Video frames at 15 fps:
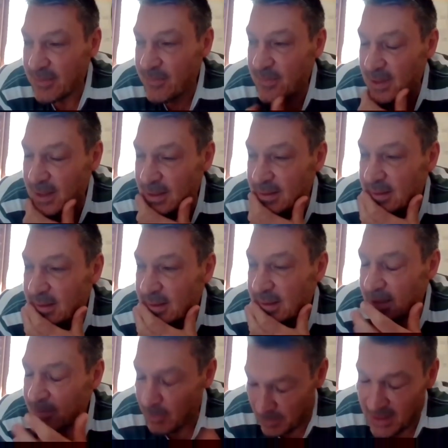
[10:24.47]
and
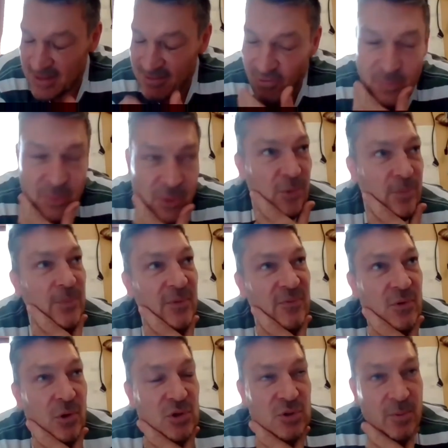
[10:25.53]
we're playing Liverpool, of
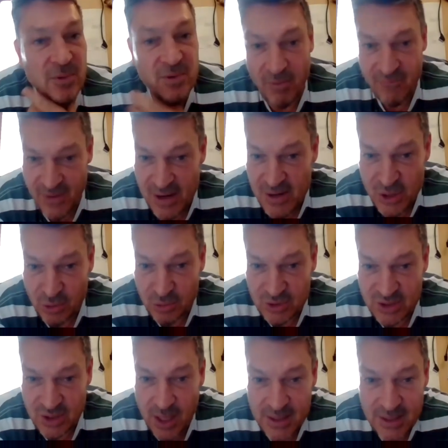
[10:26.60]
course, and we've got a very young
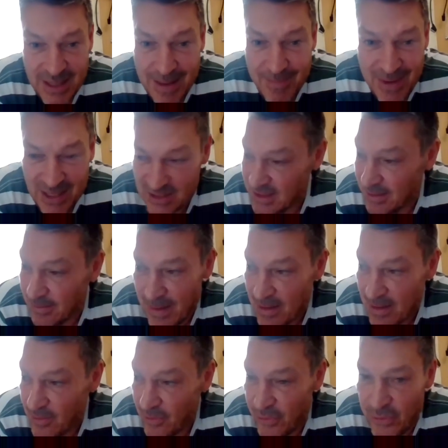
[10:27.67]
side. And I'm actually
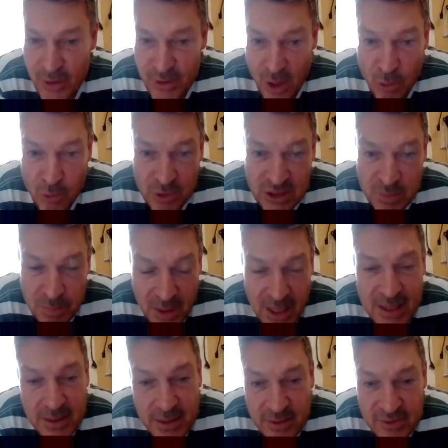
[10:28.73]
about the third oldest
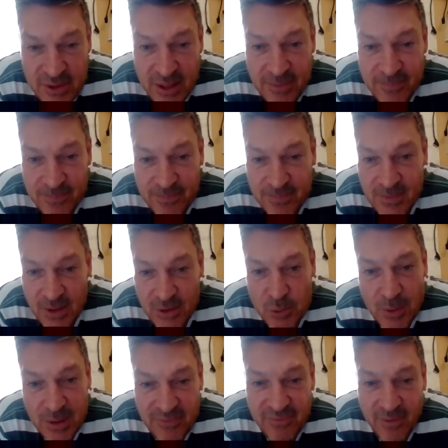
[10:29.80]
player in the team at
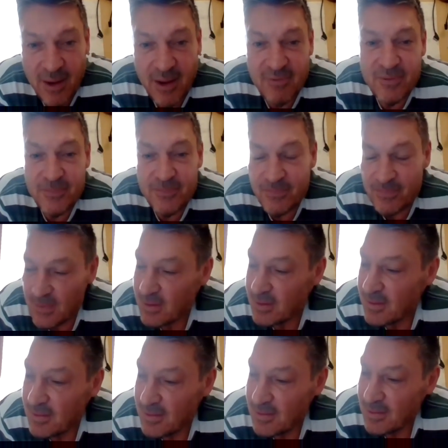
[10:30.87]
25.
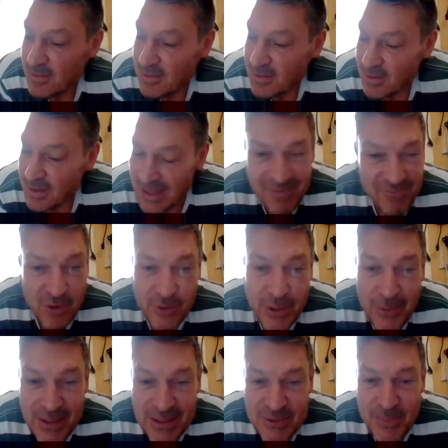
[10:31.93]
And I've got no
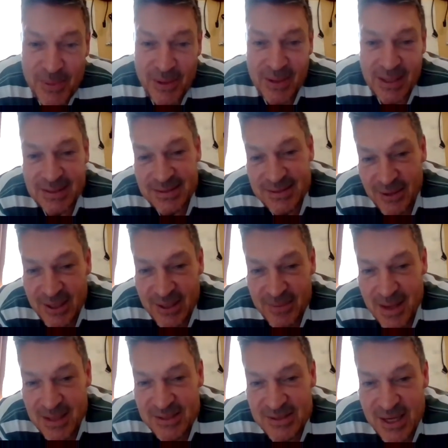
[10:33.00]
experience. So you can
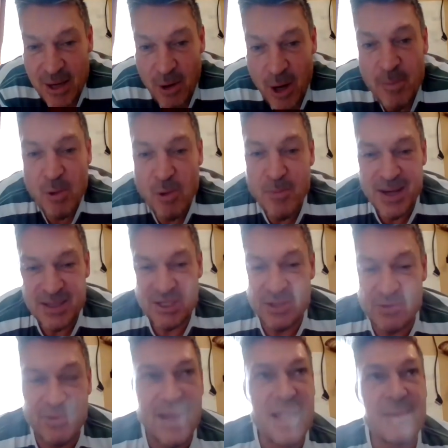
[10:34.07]
imagine now. And we were messing
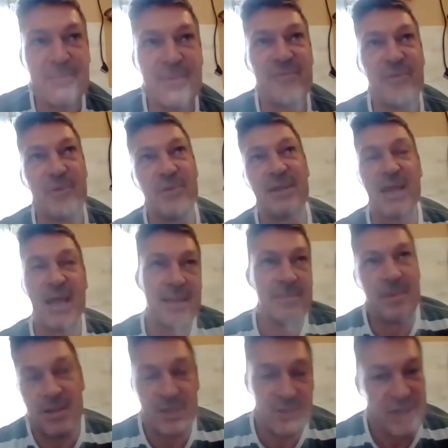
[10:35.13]
around before the game,
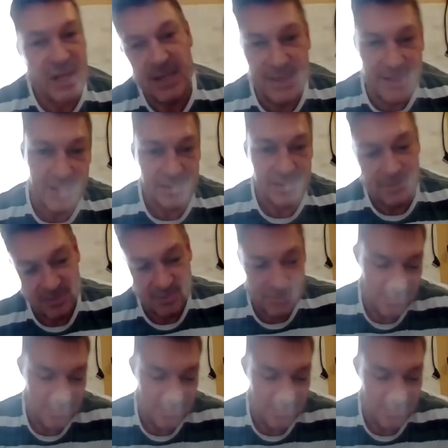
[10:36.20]
like shaking all